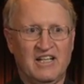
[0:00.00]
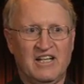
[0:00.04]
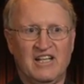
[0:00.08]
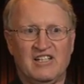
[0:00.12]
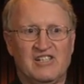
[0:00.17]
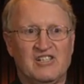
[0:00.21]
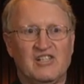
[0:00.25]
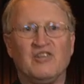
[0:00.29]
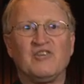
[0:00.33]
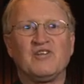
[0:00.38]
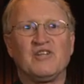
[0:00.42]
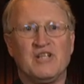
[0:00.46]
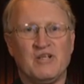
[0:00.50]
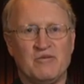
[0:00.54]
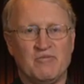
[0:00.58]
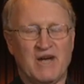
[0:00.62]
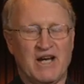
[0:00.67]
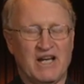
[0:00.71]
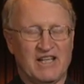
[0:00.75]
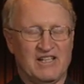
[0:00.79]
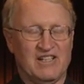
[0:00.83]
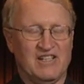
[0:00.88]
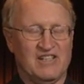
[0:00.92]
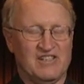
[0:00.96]
It's only
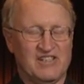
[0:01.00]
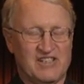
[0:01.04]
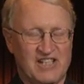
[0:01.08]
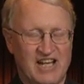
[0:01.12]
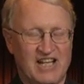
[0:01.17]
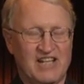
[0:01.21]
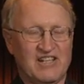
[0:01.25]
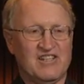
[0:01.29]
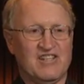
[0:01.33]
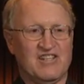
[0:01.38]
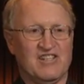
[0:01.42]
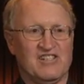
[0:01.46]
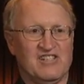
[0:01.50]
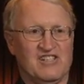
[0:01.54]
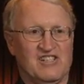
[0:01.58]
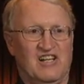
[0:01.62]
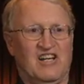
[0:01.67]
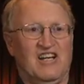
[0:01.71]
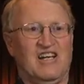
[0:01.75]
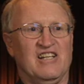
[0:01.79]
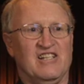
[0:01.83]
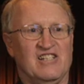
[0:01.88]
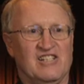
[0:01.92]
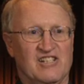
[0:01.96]
about the tenth the
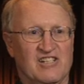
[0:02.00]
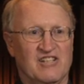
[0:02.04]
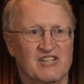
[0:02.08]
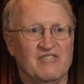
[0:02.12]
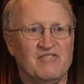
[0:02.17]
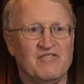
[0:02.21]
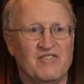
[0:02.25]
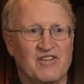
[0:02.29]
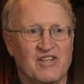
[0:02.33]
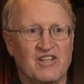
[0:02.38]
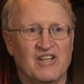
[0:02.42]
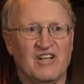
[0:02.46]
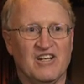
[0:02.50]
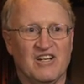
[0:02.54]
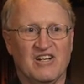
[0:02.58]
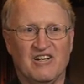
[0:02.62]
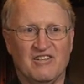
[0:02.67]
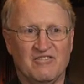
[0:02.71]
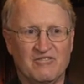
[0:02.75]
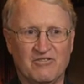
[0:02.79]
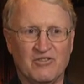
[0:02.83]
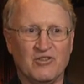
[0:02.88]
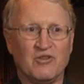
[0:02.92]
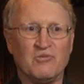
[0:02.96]
size of
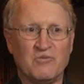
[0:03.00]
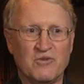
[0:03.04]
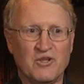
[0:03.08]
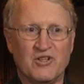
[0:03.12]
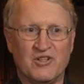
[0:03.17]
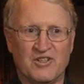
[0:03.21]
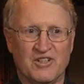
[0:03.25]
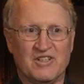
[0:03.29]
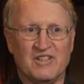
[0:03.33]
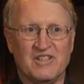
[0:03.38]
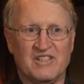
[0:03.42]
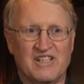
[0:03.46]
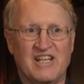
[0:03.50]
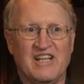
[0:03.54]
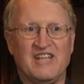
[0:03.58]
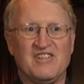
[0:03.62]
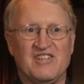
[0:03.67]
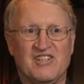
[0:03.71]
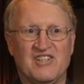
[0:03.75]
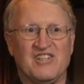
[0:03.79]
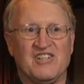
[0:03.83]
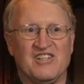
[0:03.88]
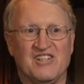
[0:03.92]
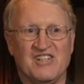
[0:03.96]
the full moon,
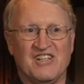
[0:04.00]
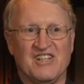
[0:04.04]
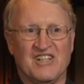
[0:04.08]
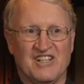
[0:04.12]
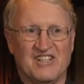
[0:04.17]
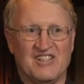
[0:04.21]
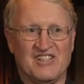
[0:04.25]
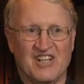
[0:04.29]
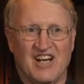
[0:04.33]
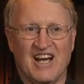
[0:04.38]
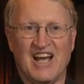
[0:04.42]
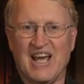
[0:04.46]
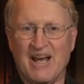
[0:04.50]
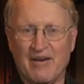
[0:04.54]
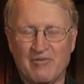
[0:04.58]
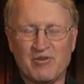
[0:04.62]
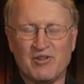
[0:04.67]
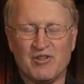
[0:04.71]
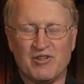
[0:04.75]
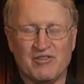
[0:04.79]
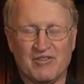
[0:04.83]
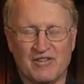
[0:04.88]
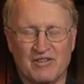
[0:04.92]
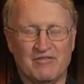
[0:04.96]
tenth of the
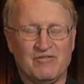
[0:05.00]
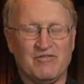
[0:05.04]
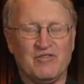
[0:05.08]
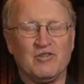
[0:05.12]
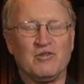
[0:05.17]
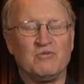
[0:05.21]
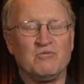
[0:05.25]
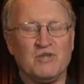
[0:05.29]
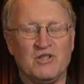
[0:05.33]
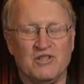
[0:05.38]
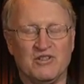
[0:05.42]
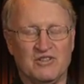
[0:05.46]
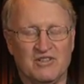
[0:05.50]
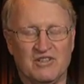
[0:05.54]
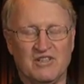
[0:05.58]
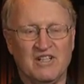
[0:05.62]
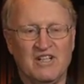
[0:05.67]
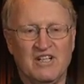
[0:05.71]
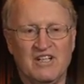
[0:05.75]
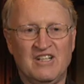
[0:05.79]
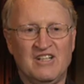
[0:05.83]
diameter of the full moon.